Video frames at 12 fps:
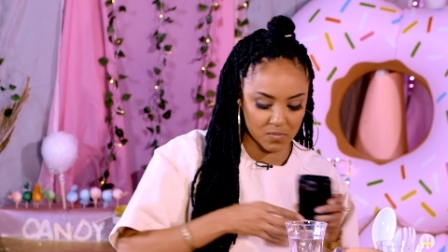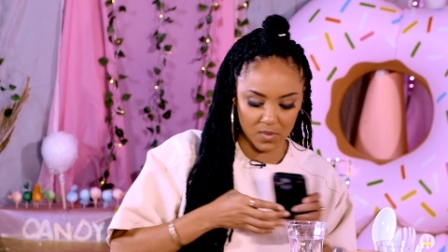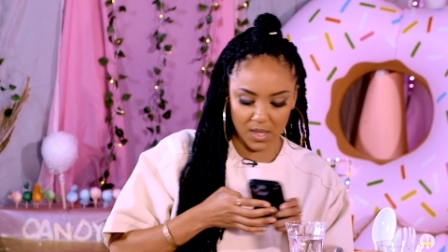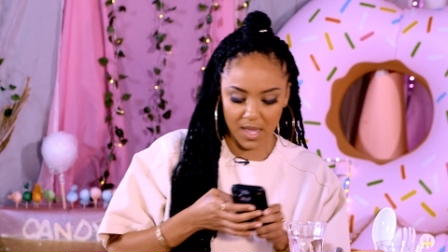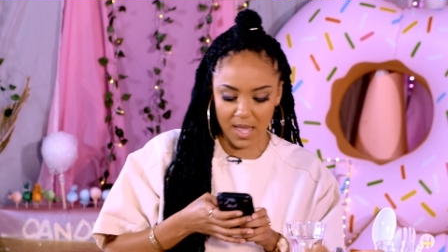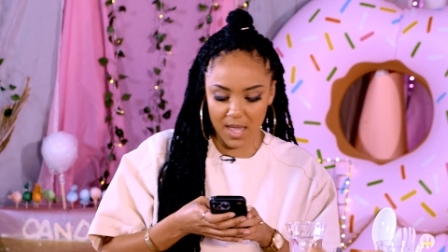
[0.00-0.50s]

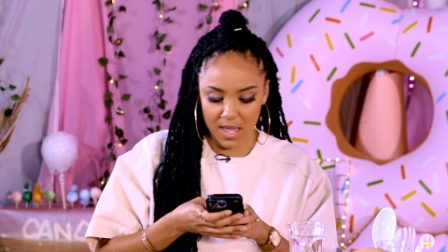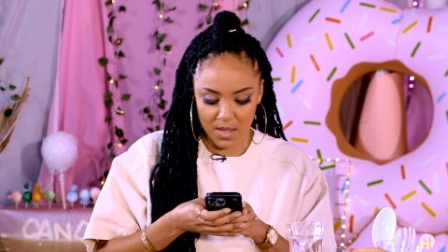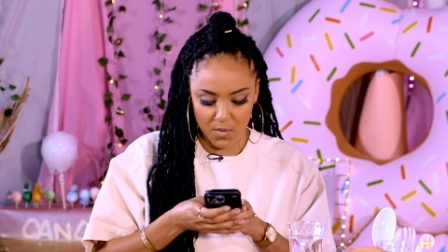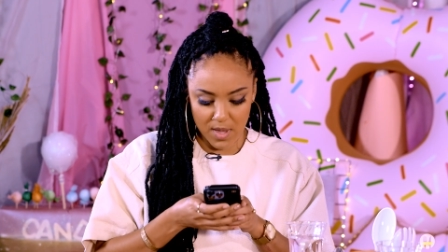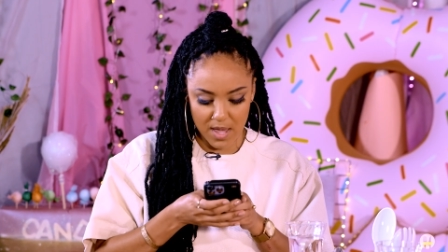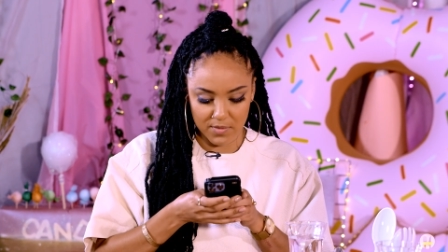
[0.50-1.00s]
Okay,
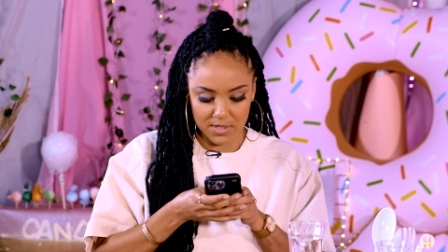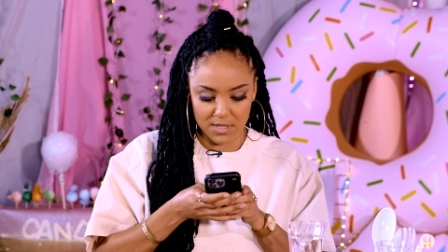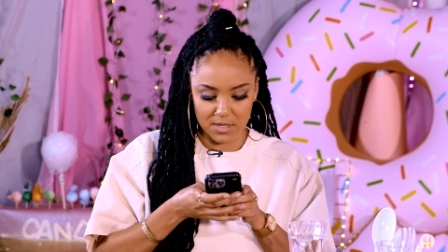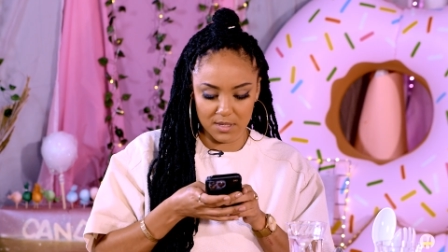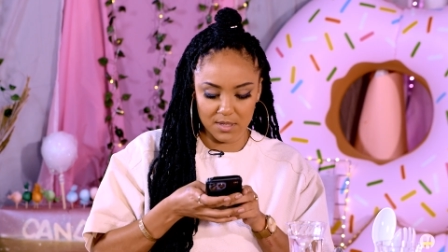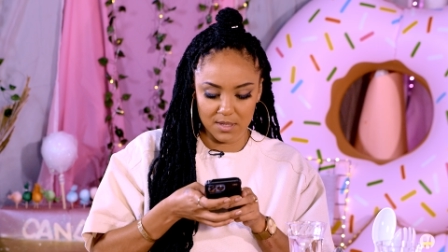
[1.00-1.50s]
we have to
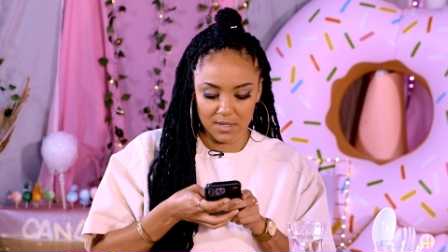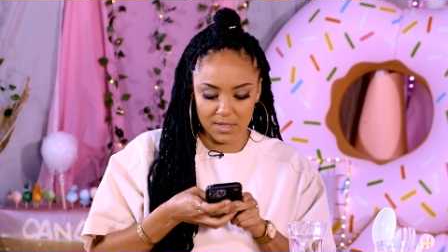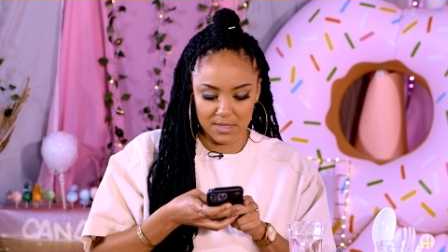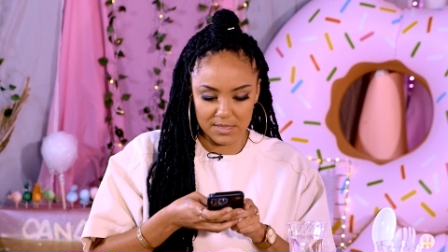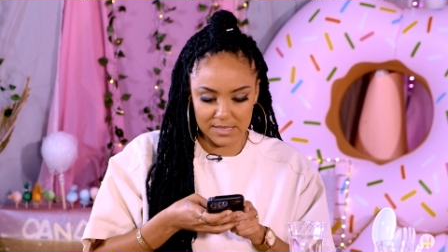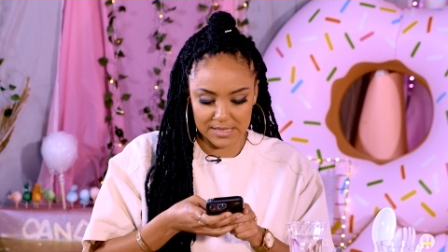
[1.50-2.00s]

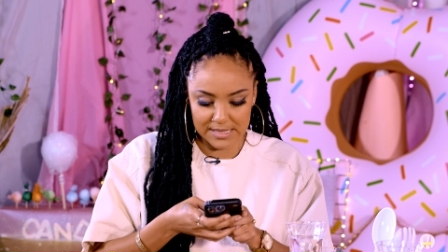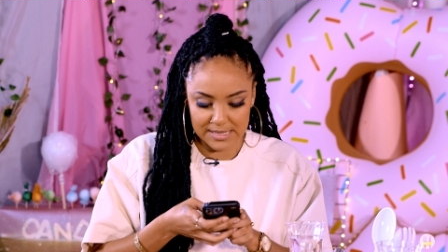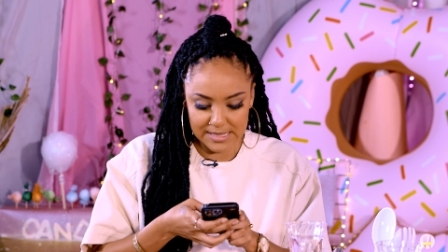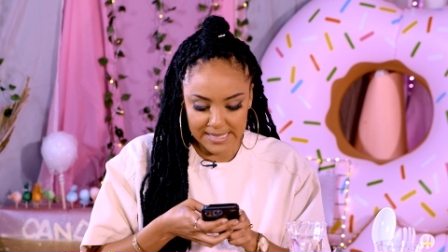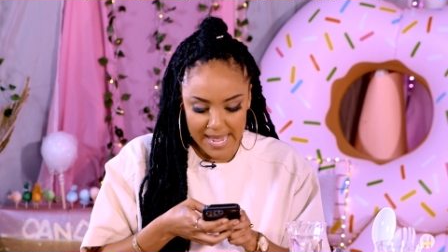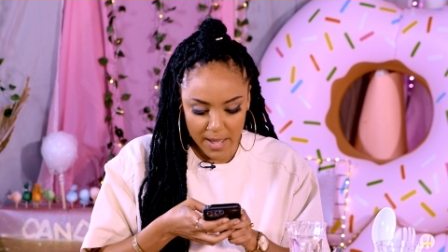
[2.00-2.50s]

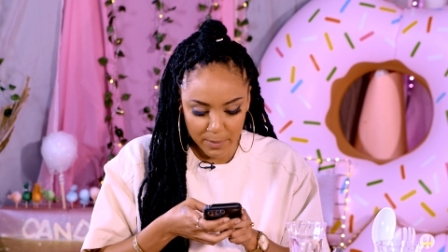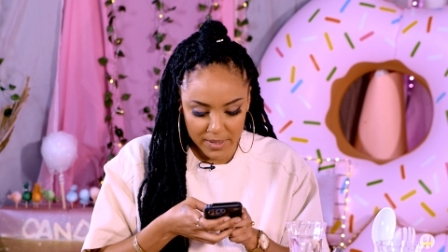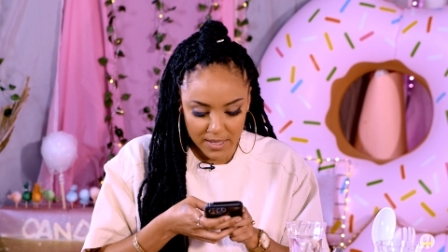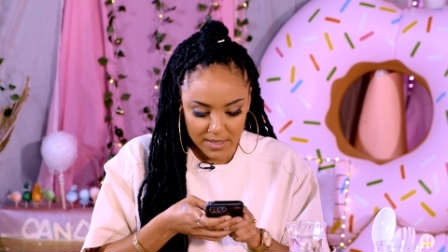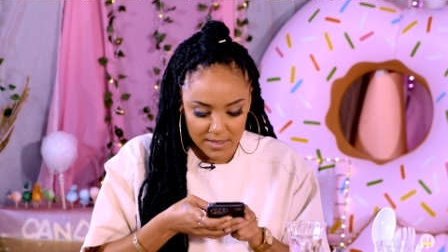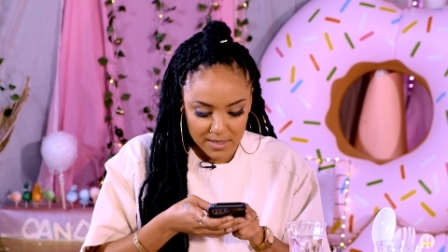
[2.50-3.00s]
snap it.